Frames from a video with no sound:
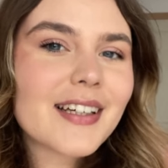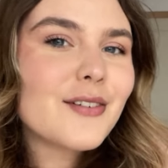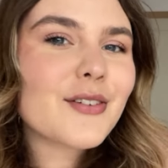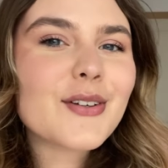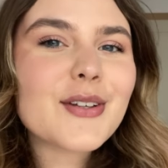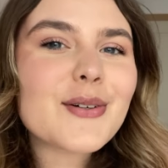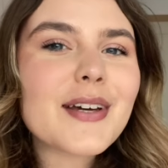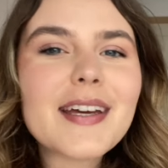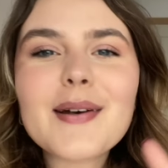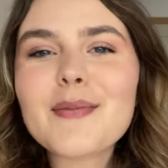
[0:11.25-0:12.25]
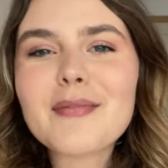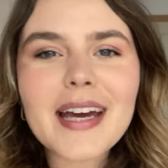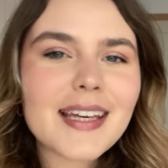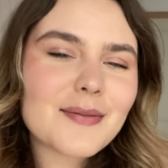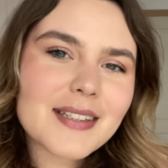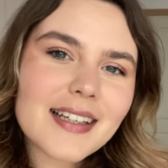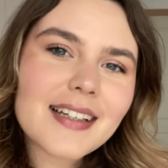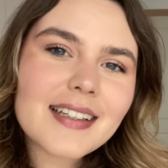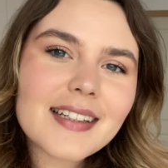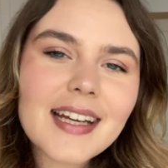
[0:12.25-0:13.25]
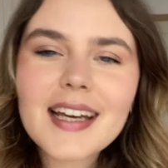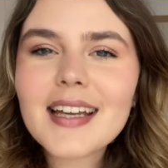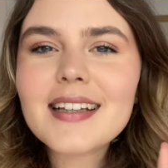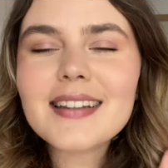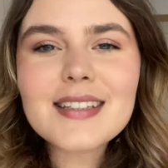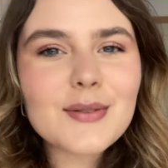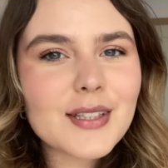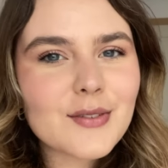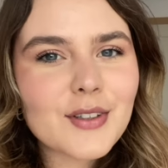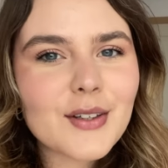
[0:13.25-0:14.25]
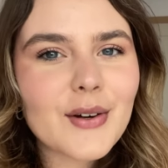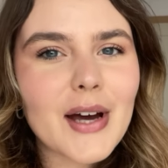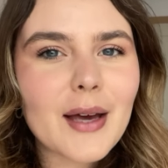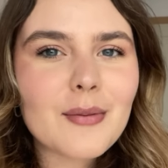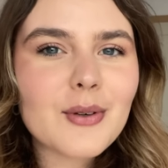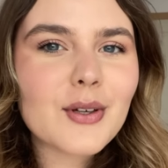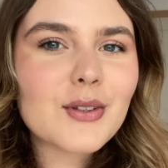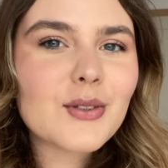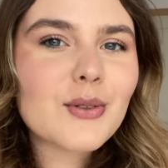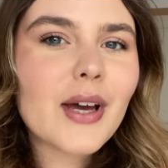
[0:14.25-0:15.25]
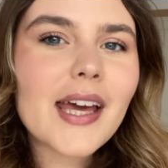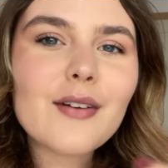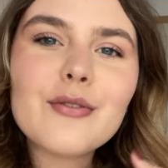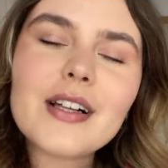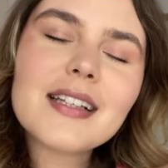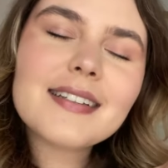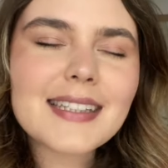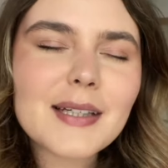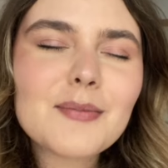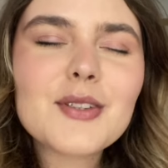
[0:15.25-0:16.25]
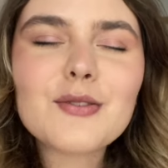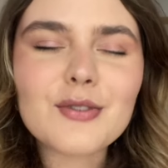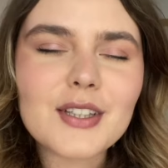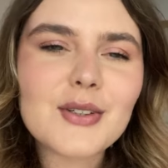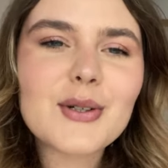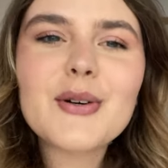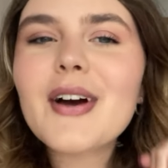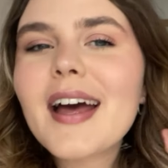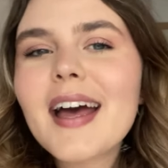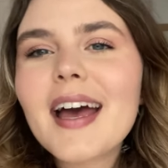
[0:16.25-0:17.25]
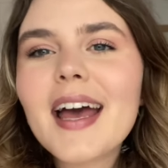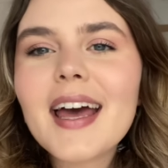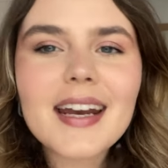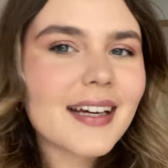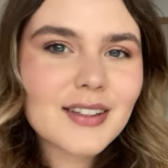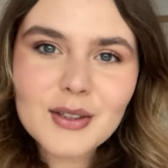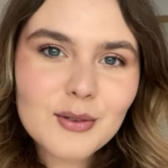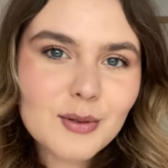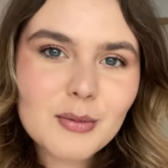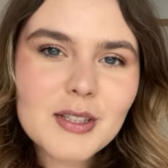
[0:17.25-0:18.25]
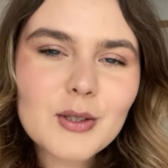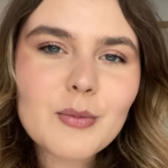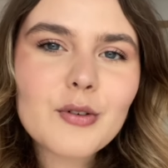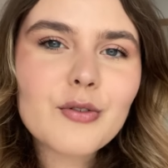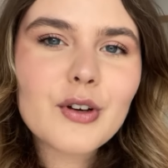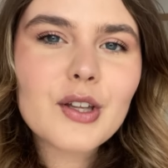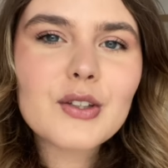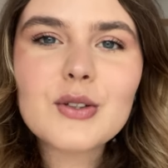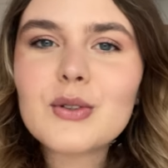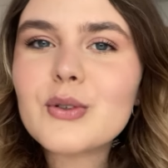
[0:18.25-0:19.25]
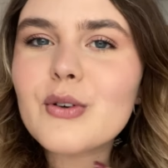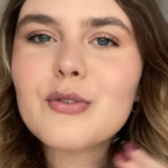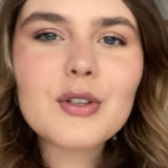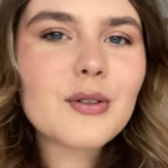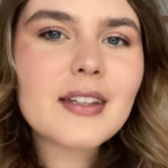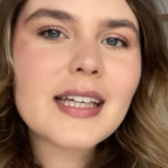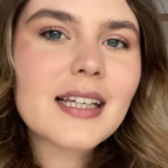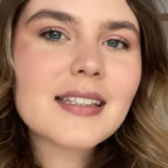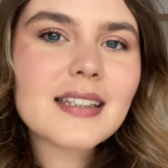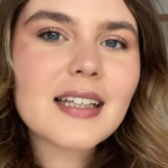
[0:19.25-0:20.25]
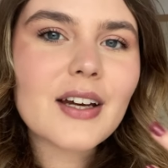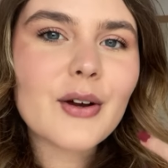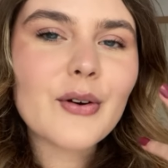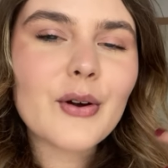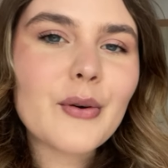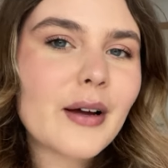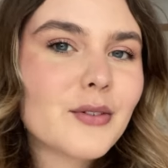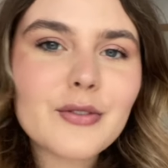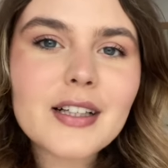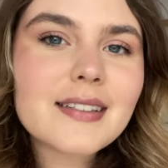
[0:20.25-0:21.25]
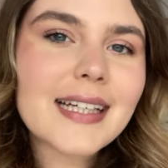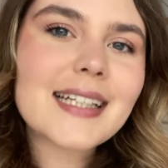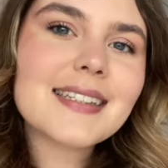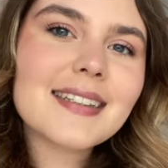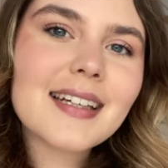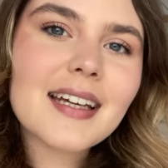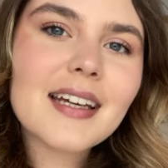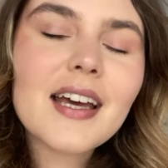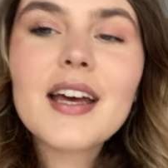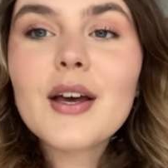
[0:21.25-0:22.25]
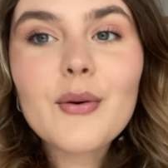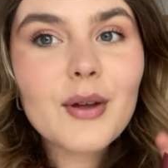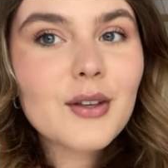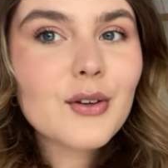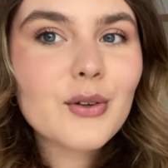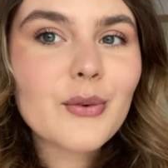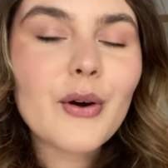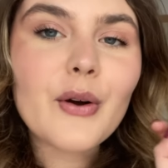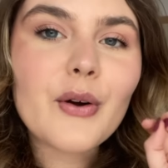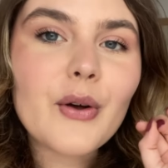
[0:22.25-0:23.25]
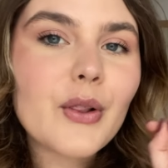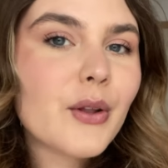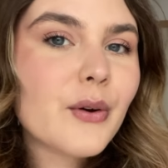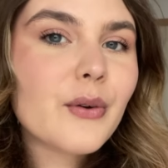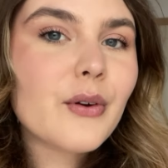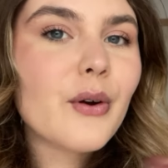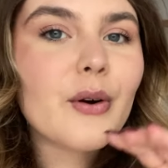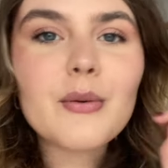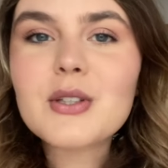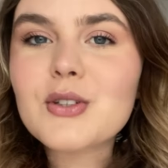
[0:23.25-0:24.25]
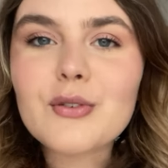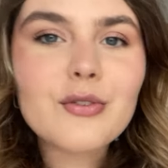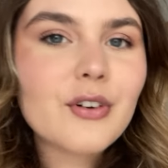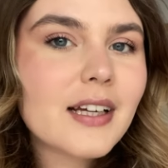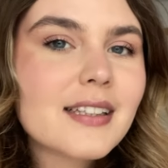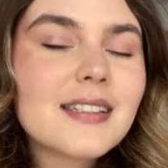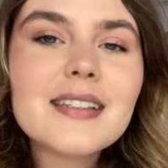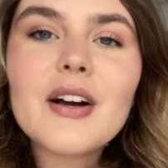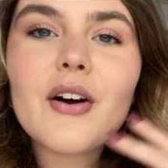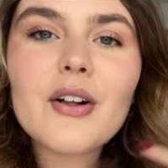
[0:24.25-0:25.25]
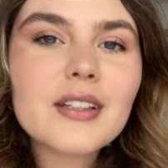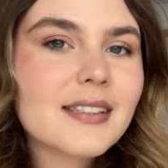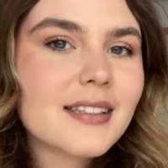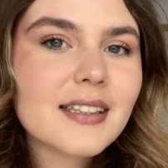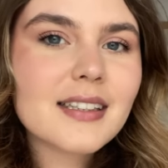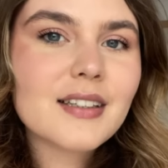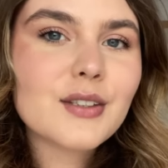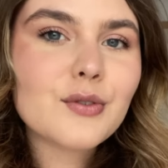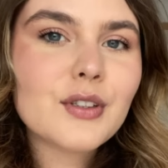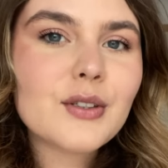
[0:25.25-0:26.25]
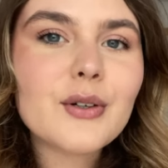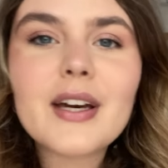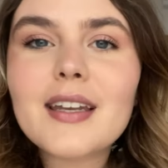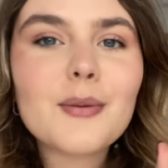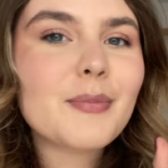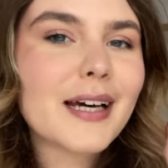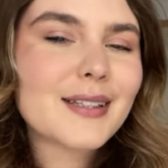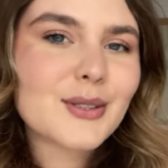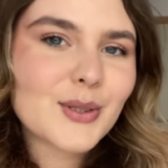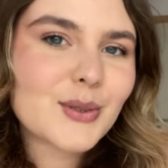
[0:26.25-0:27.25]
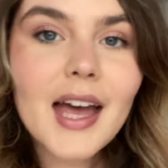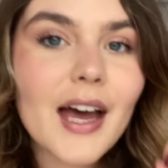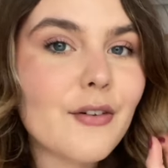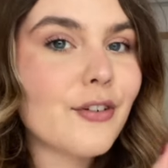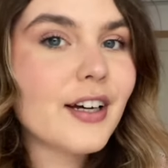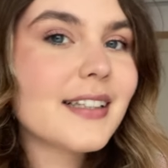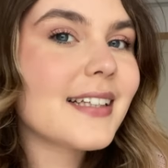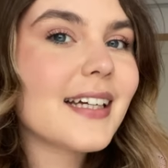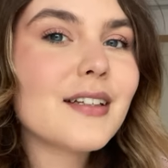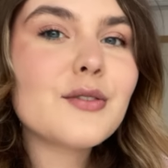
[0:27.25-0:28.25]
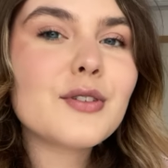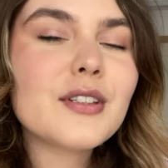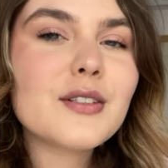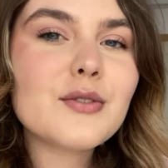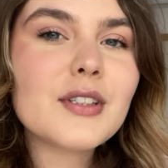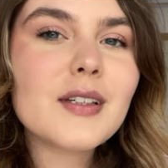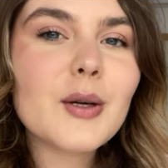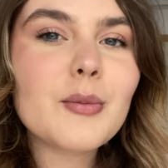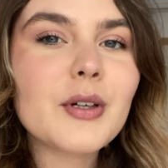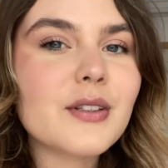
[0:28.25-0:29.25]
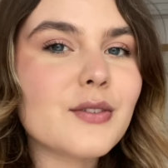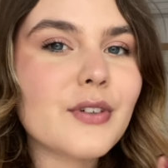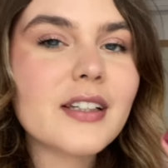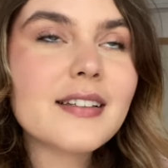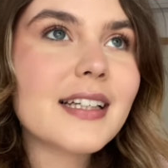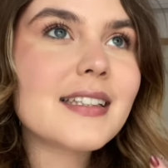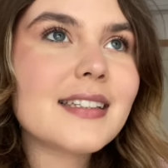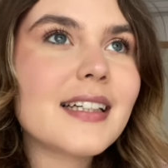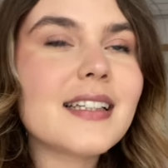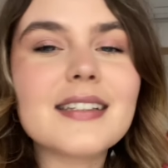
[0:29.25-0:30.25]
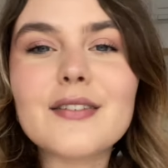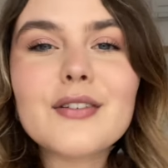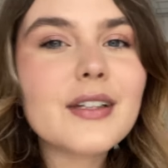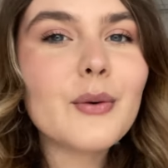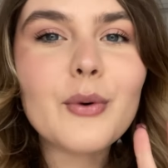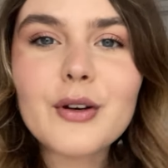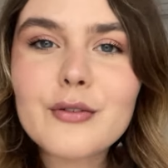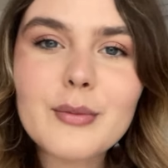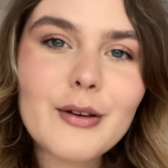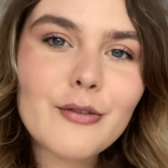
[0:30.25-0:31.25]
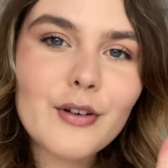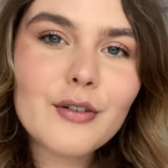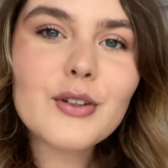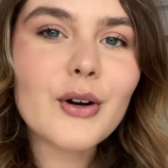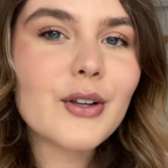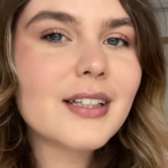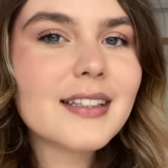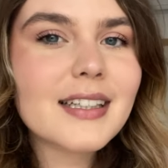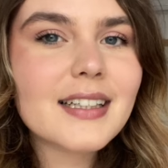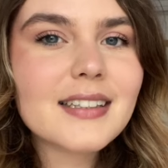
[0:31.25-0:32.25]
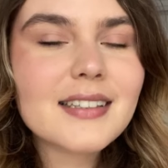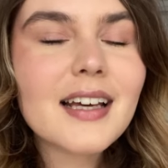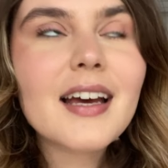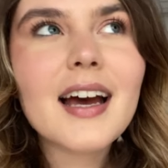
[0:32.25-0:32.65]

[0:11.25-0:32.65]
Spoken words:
If you're new here, my name is Ellen, and in this week's video I'm going to do a Valentine themed video, and I thought it would be super fun to do a few things around Valentine's Day, whether you are alone or with your friends. All these things in this video can apply to you. I'm very excited for this video because Valentine's Day is definitely one of my favorite holidays.